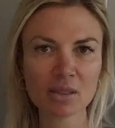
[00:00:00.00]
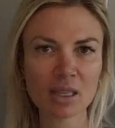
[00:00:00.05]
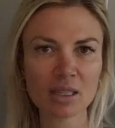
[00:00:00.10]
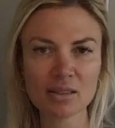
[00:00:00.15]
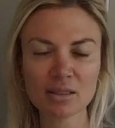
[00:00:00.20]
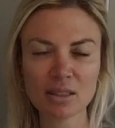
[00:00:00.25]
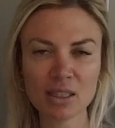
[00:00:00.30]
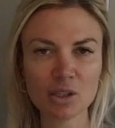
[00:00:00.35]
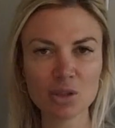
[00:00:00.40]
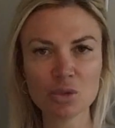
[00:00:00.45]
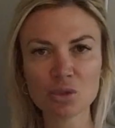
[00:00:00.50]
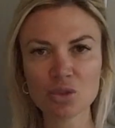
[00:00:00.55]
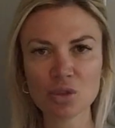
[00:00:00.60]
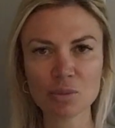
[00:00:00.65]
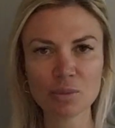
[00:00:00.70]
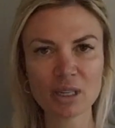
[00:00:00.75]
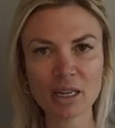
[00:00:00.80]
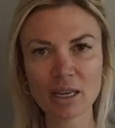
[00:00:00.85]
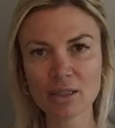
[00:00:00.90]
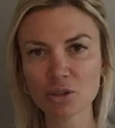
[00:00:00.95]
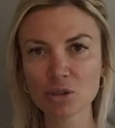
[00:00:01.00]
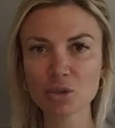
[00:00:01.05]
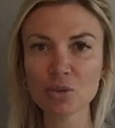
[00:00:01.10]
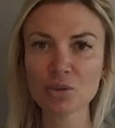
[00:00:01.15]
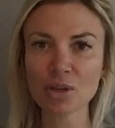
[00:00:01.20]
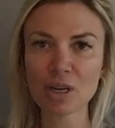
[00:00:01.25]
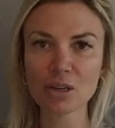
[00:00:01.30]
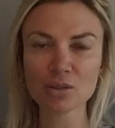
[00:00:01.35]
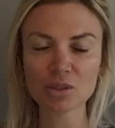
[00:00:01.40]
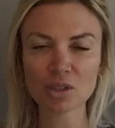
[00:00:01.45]
let's say, used to be at
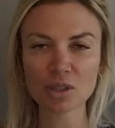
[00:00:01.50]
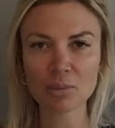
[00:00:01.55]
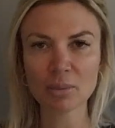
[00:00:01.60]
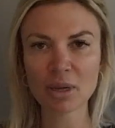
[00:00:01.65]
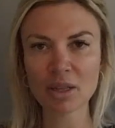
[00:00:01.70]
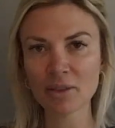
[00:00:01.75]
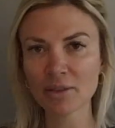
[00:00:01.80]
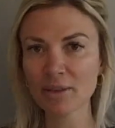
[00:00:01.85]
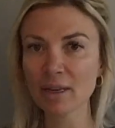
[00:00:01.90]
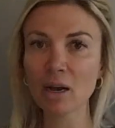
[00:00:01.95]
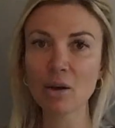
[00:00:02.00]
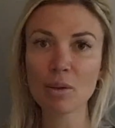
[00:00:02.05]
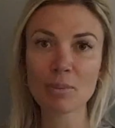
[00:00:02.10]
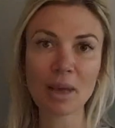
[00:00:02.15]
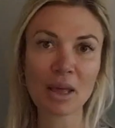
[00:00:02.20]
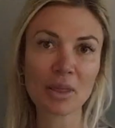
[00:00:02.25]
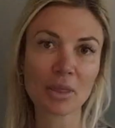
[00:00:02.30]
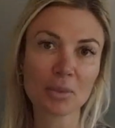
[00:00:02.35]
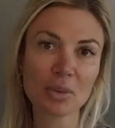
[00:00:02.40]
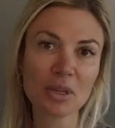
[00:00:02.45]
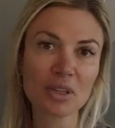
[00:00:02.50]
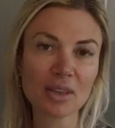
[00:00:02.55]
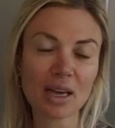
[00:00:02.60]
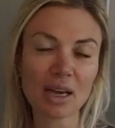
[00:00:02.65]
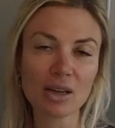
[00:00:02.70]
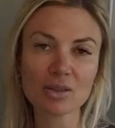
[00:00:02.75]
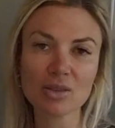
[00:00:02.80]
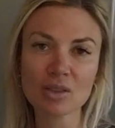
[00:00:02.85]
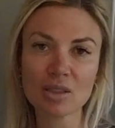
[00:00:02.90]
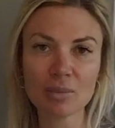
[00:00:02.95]
$2,000 a month, now I'm at
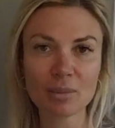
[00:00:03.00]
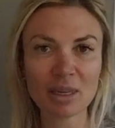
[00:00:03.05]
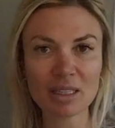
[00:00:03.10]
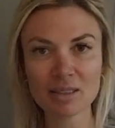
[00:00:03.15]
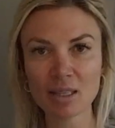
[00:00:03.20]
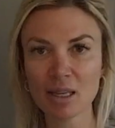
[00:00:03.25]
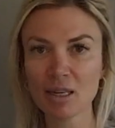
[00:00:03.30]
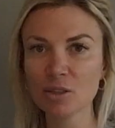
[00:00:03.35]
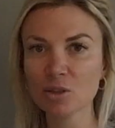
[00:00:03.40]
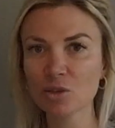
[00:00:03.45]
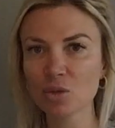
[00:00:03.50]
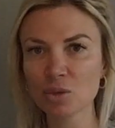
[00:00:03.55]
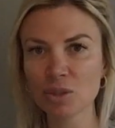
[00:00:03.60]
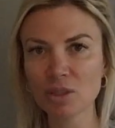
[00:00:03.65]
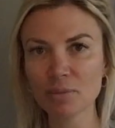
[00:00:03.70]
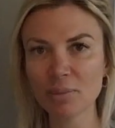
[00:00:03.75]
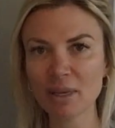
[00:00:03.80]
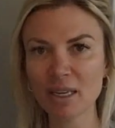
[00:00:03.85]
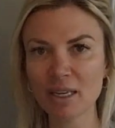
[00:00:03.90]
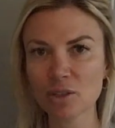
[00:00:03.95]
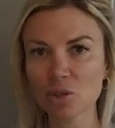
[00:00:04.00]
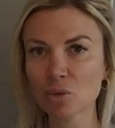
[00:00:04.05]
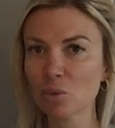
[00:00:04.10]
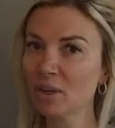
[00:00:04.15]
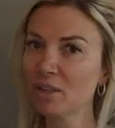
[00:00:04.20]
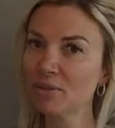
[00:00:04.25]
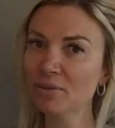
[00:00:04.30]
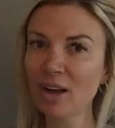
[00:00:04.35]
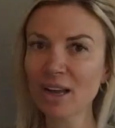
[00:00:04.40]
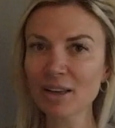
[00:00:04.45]
$3,000 and my tenant's only paying
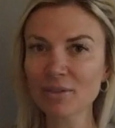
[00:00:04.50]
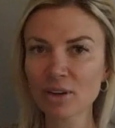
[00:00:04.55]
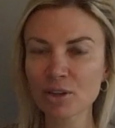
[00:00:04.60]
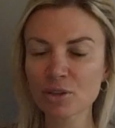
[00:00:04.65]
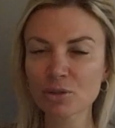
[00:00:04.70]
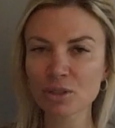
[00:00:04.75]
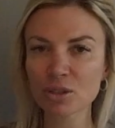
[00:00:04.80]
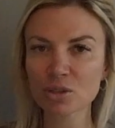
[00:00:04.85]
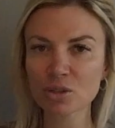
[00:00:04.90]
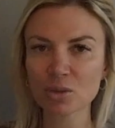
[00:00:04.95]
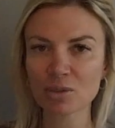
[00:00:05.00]
$2,500.